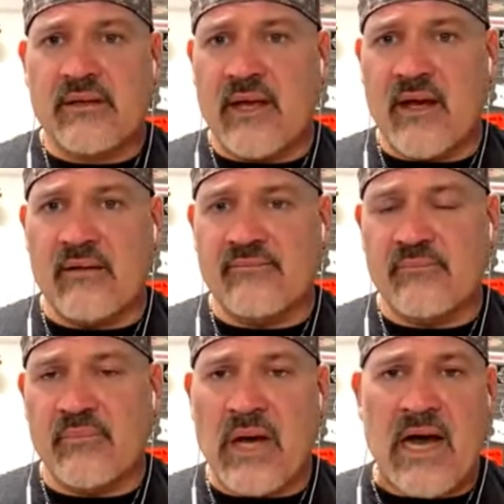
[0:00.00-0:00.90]
had a
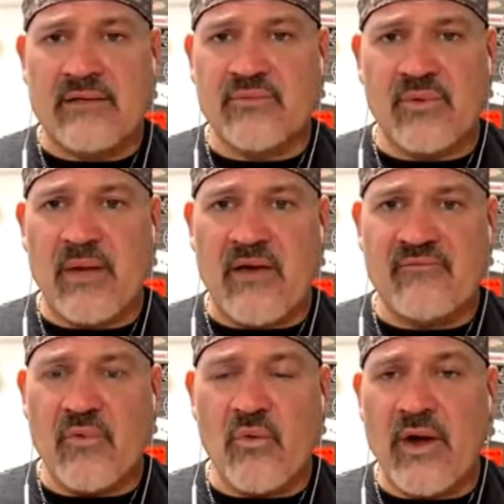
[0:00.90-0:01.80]
box with
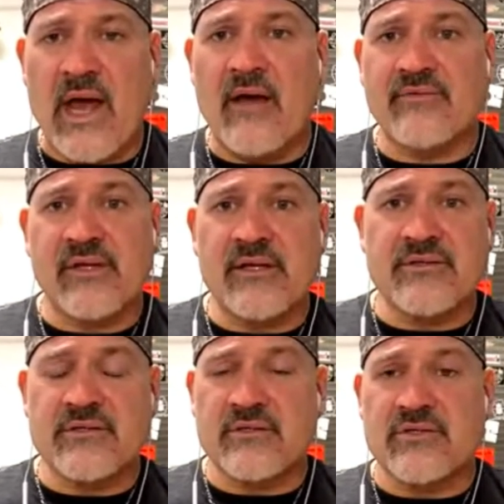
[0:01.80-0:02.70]
about four knives in
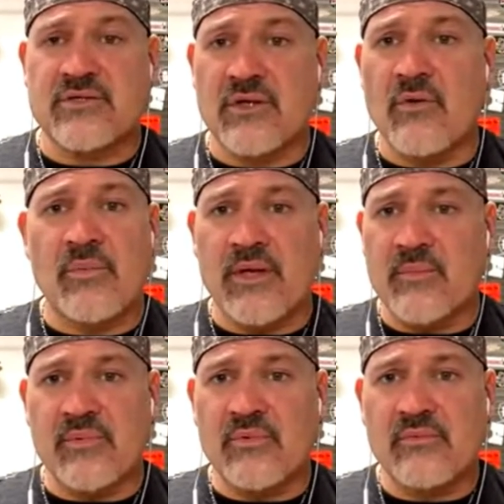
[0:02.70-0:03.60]
it just to show
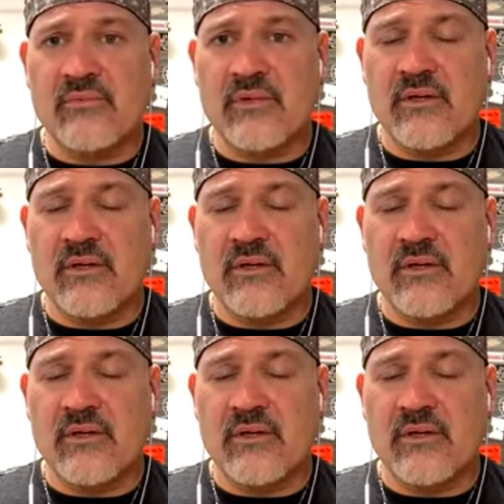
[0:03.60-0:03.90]
people